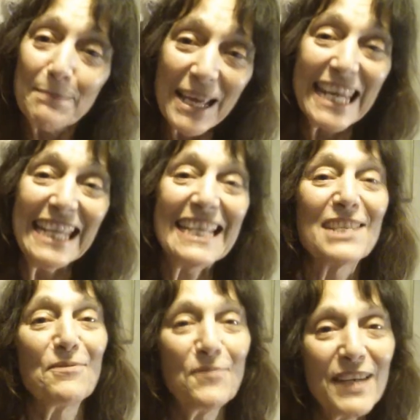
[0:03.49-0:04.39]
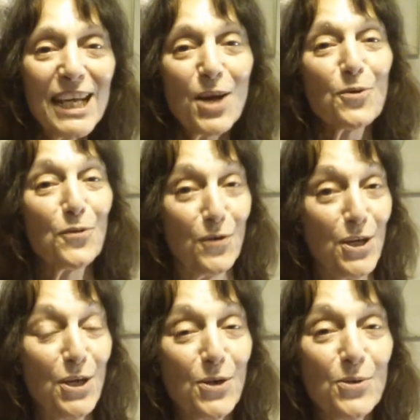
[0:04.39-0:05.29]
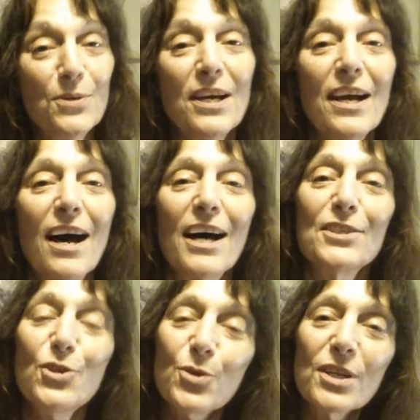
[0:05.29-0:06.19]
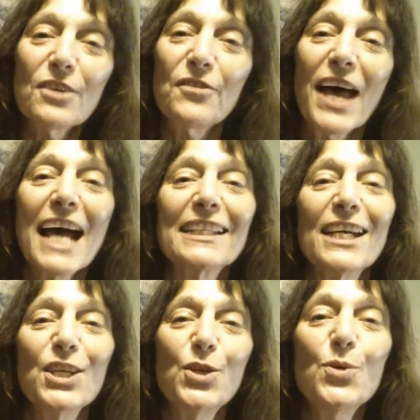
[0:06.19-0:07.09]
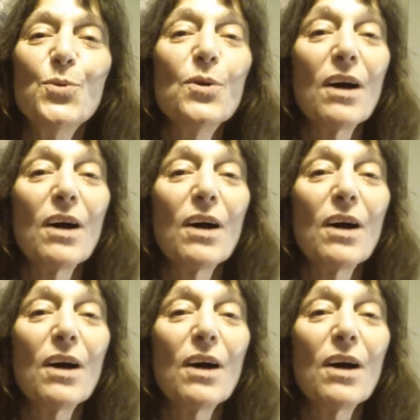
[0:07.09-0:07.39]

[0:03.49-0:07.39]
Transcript: making this video for you uh, due to the fact that you